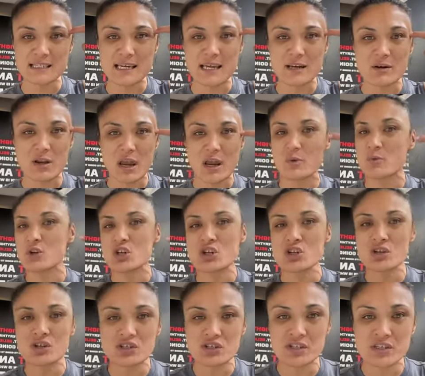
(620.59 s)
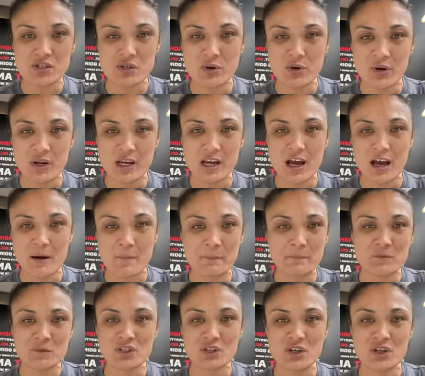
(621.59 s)
And you're not just turning up
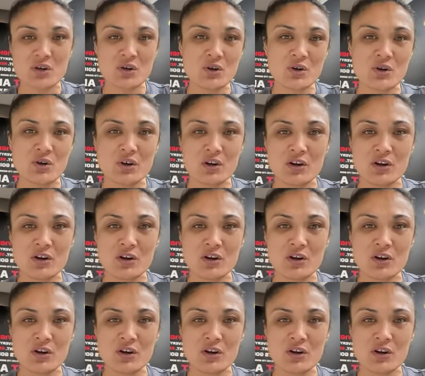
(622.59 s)
to,